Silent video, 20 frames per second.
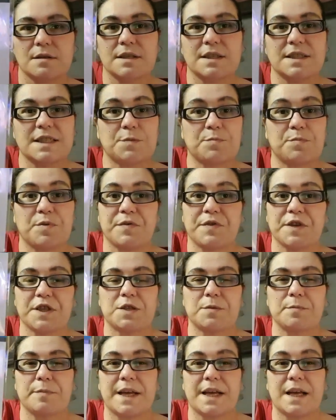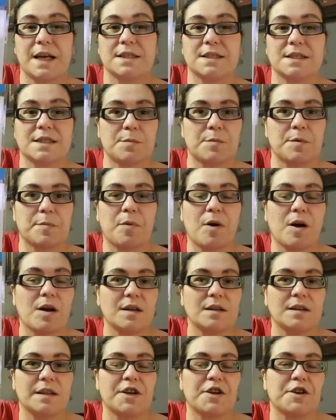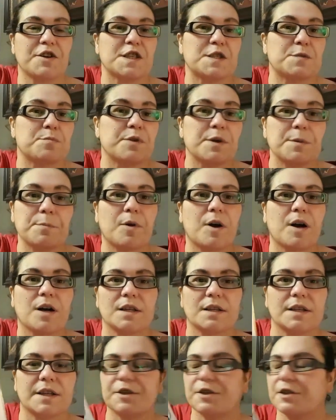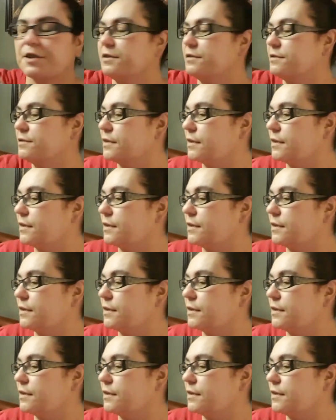This is perfect to make a summer pocket letter, a spring pocket letter.